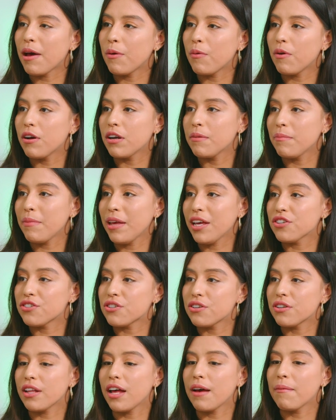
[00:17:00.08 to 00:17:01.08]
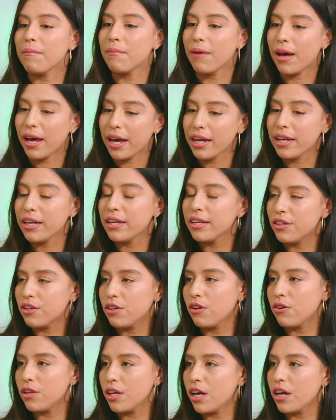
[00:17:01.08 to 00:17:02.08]
want to make sure that my,
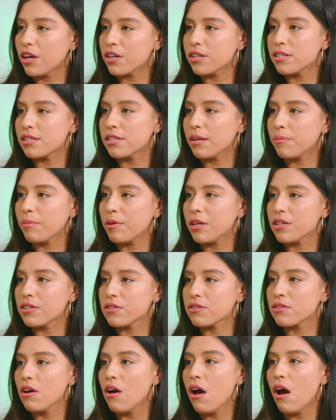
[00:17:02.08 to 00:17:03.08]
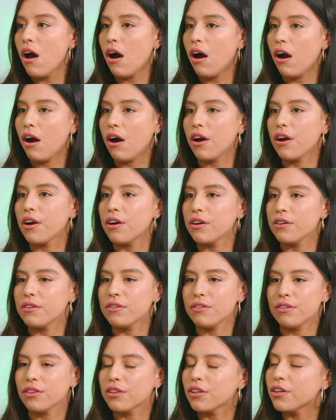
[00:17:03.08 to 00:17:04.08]
younger siblings are
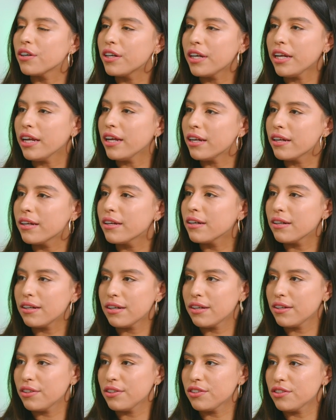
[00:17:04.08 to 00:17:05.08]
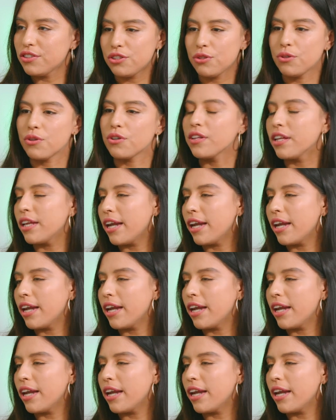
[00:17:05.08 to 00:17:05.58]
learning sooner than